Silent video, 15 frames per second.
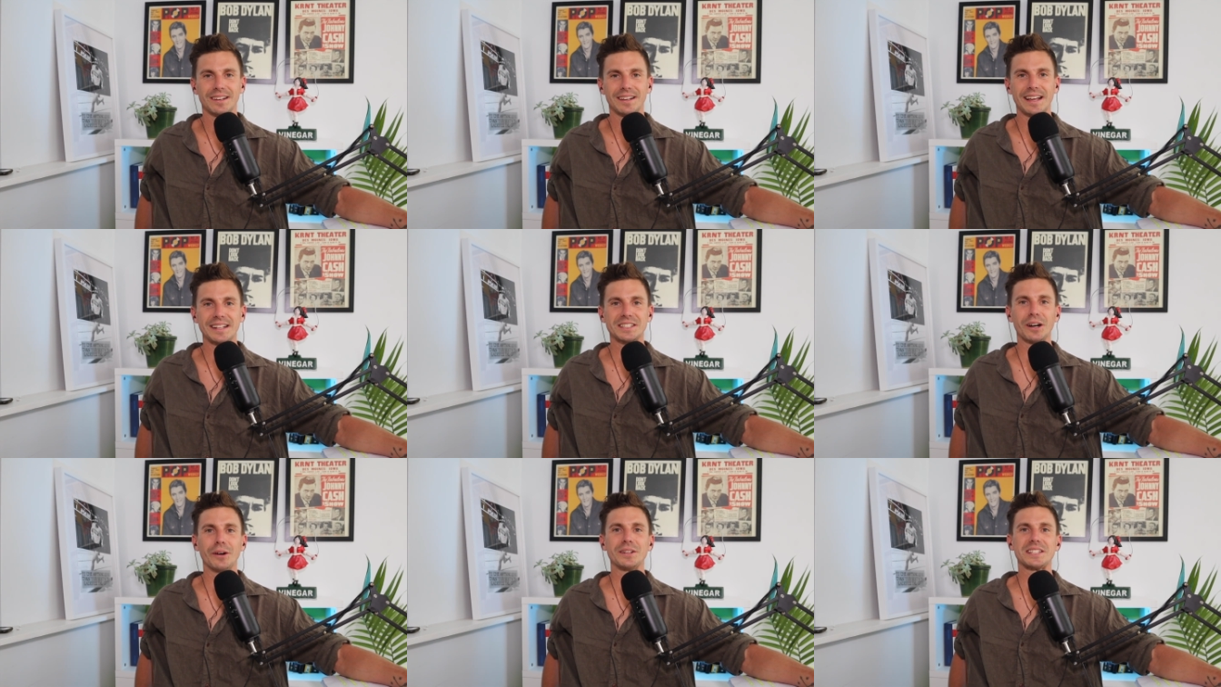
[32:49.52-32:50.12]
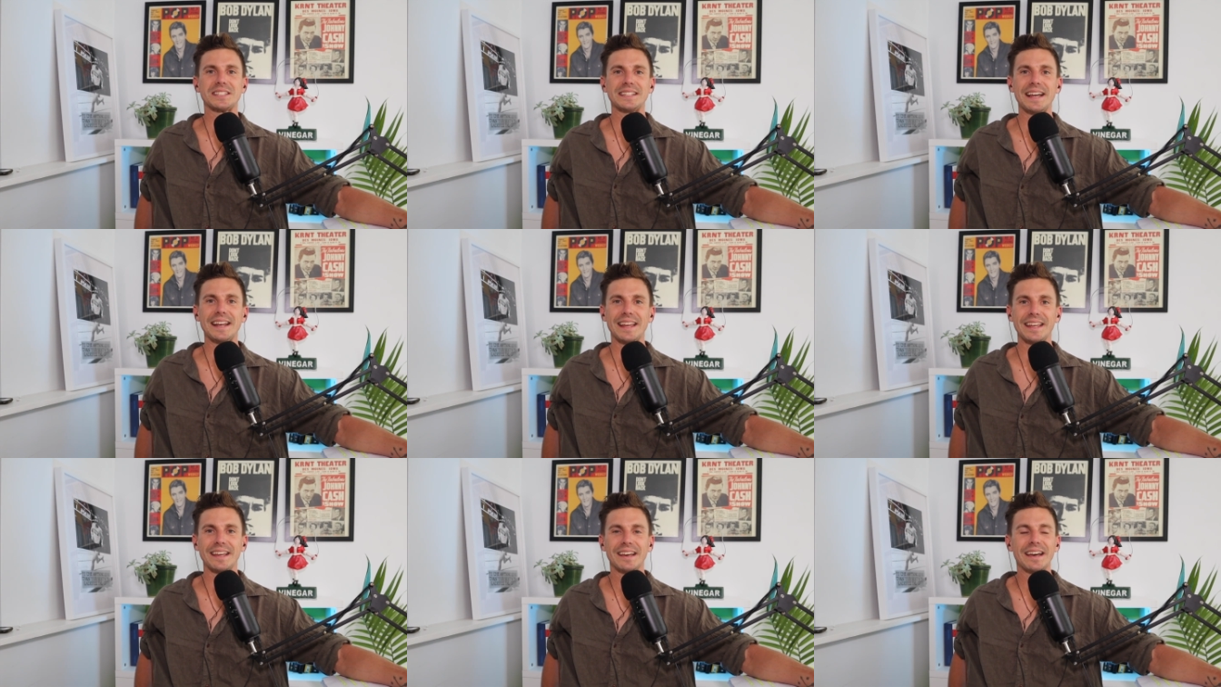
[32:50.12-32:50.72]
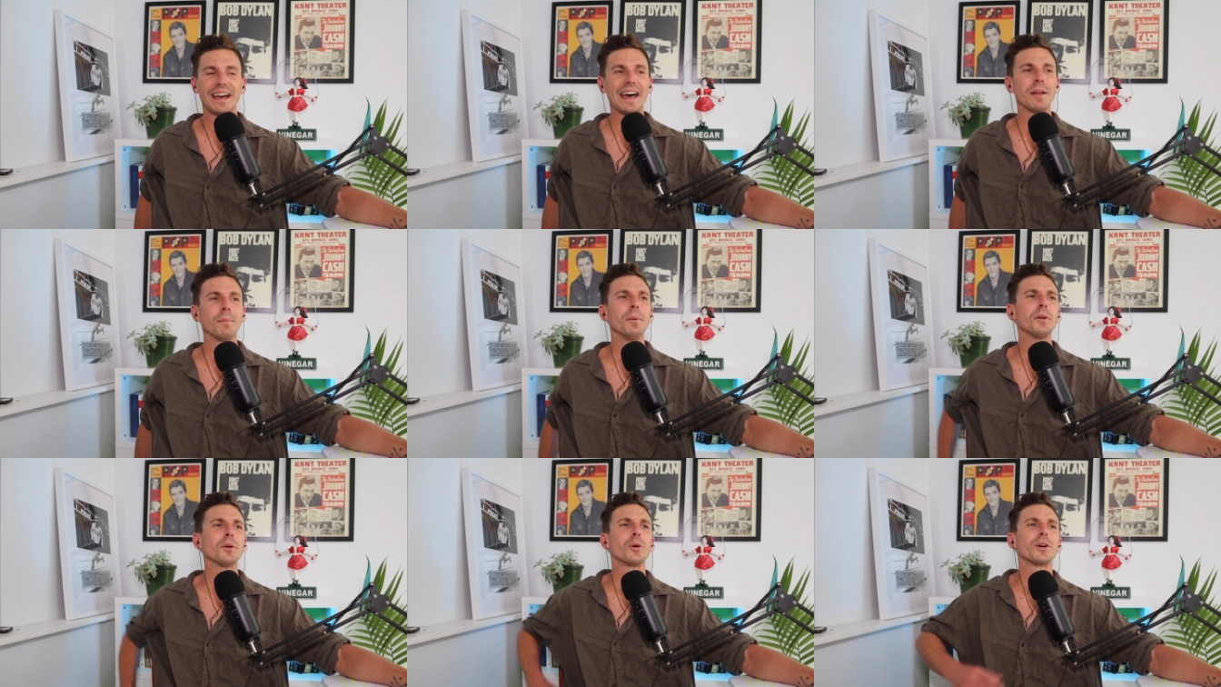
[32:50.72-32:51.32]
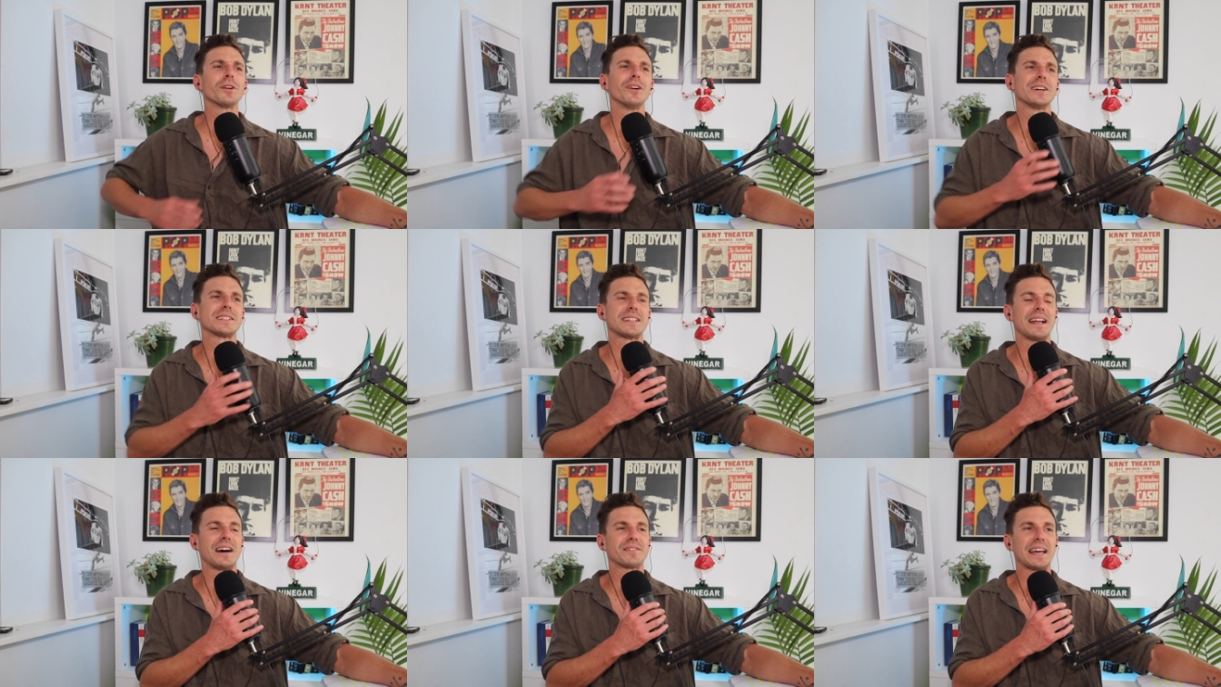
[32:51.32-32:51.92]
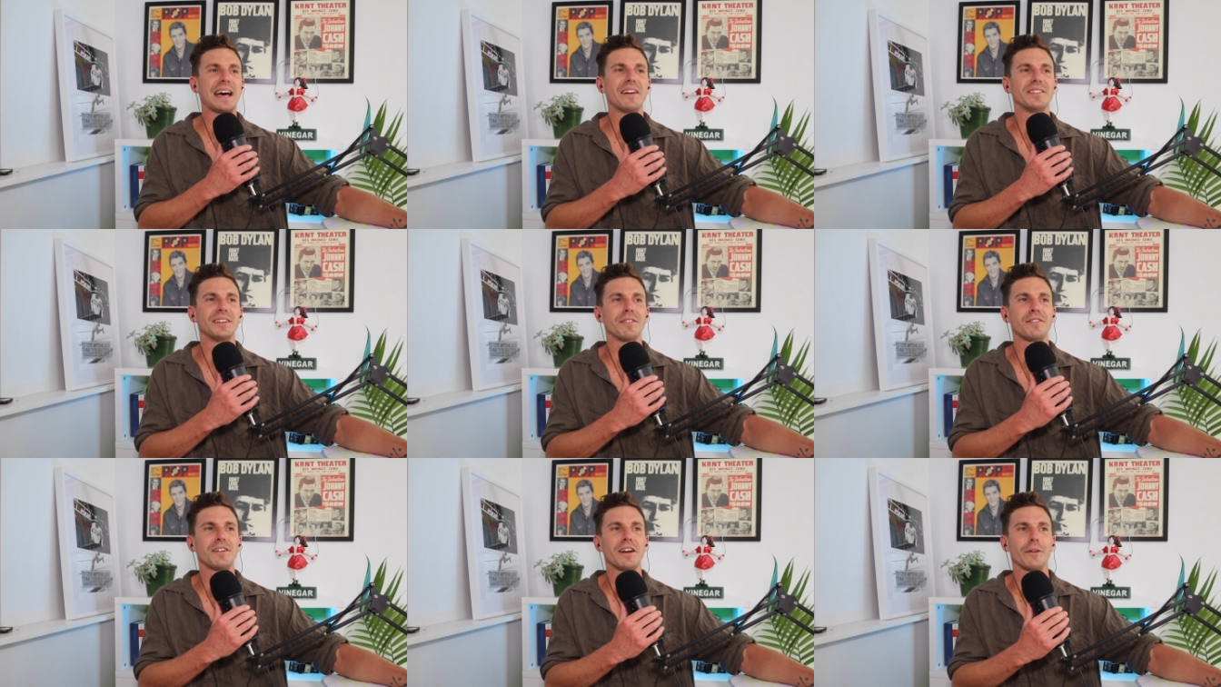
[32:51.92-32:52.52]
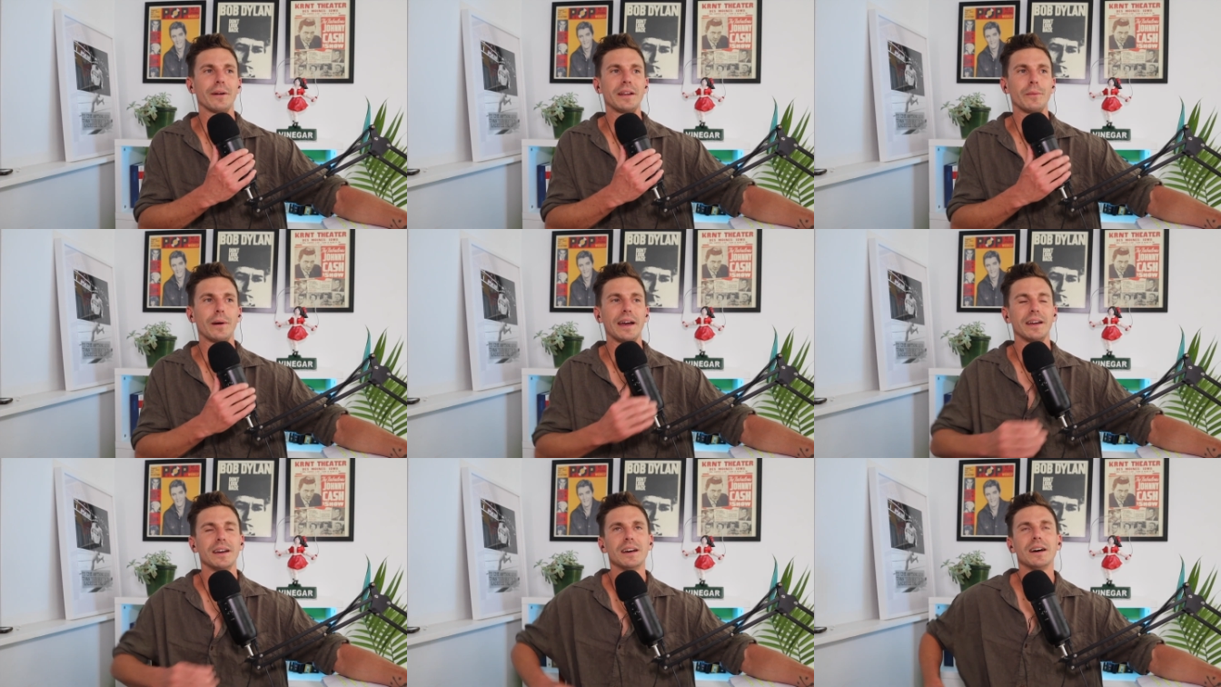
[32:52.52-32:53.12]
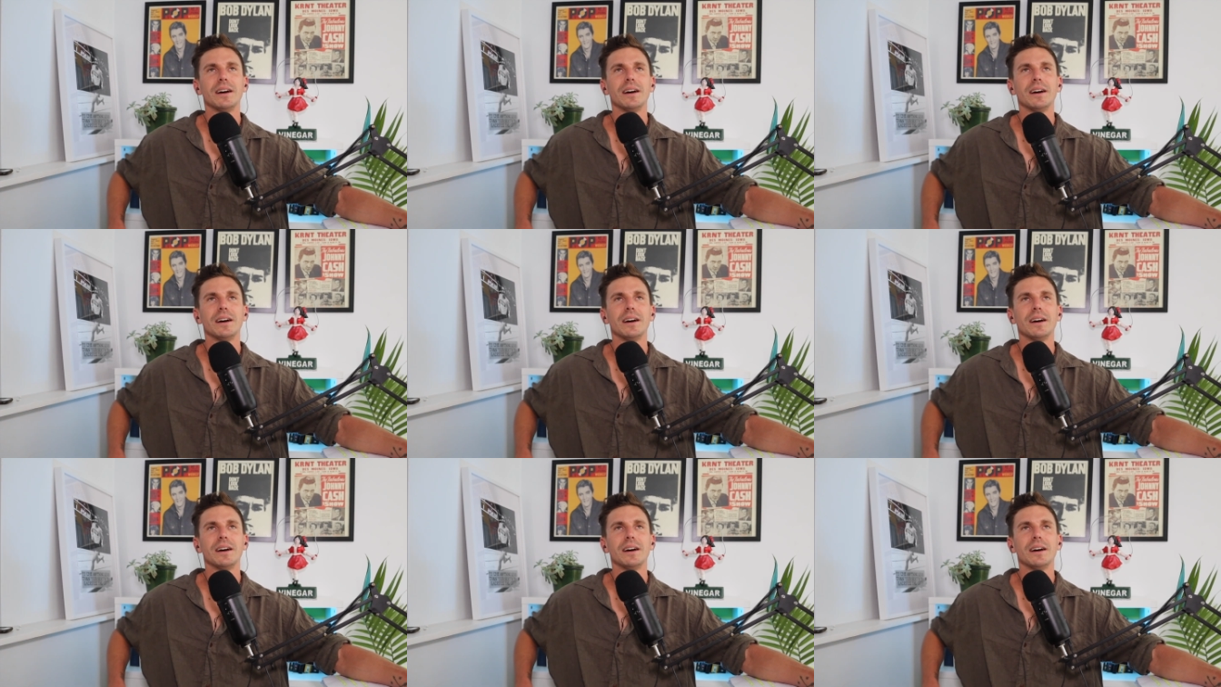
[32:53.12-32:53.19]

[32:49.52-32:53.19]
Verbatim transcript: It's going steady, and I'm not organized enough to have an affair anyway.